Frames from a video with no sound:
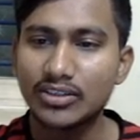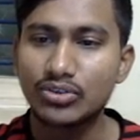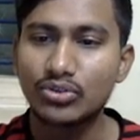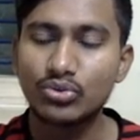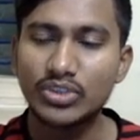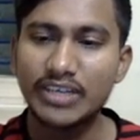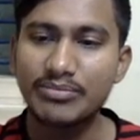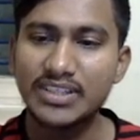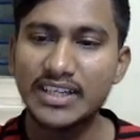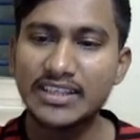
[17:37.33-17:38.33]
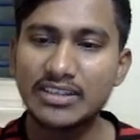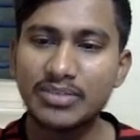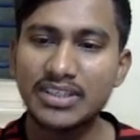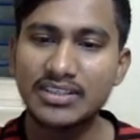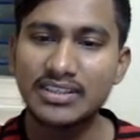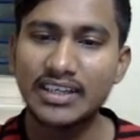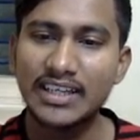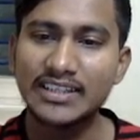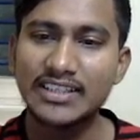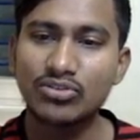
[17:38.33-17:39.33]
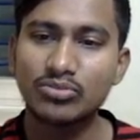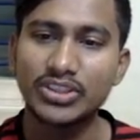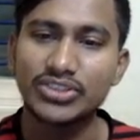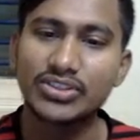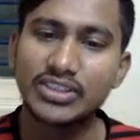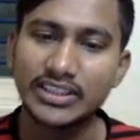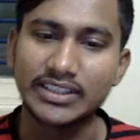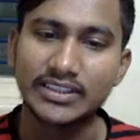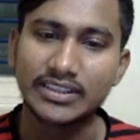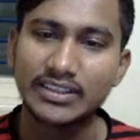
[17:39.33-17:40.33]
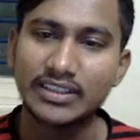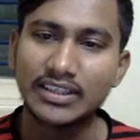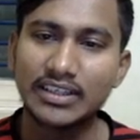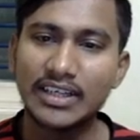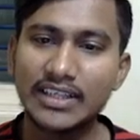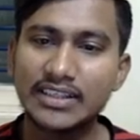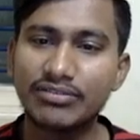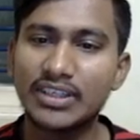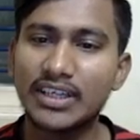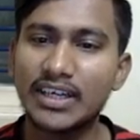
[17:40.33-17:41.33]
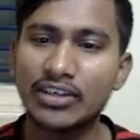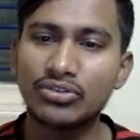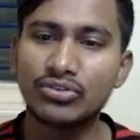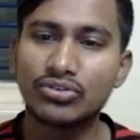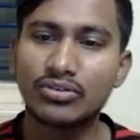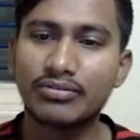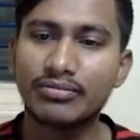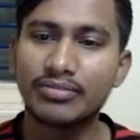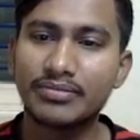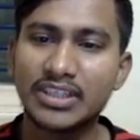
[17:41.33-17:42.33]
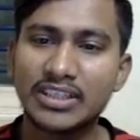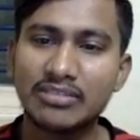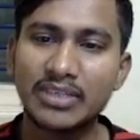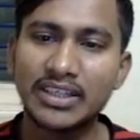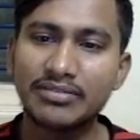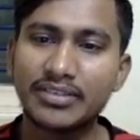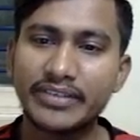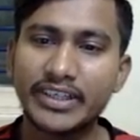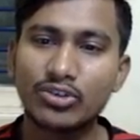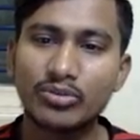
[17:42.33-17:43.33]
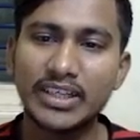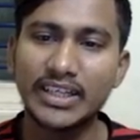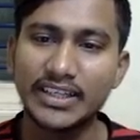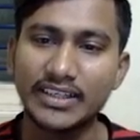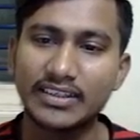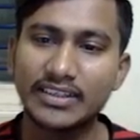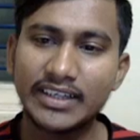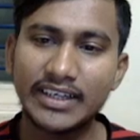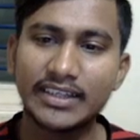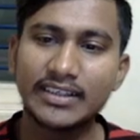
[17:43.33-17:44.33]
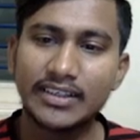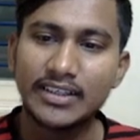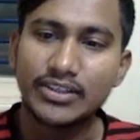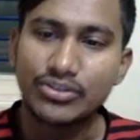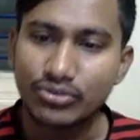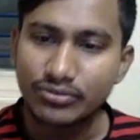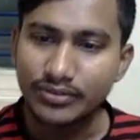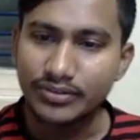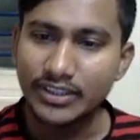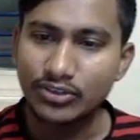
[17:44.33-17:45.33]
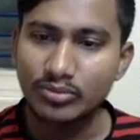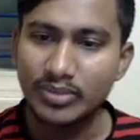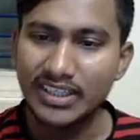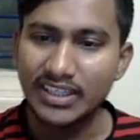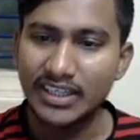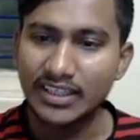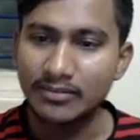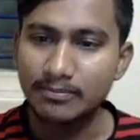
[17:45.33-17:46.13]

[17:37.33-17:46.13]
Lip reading: 2 times length means length is how much? Here length we have 15 by 52 by 9, right? So 52 by 9